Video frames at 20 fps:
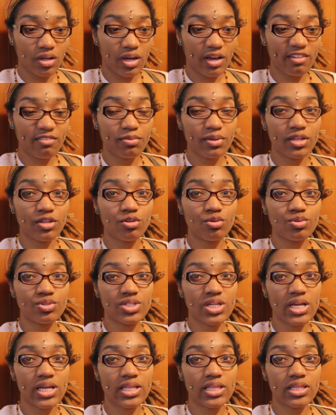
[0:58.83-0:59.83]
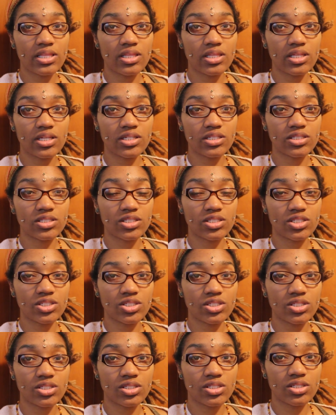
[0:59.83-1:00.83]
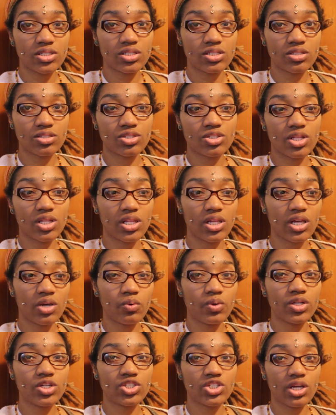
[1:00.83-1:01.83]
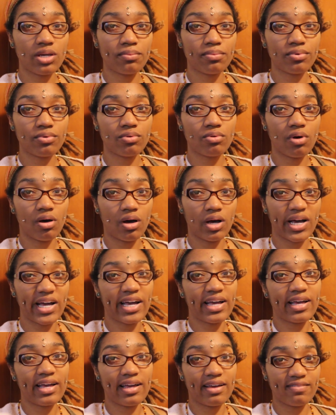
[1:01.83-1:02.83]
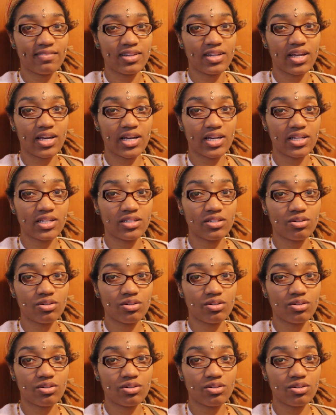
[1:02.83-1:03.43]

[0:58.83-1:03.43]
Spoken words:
I've been using this liquid shampoo called Avalon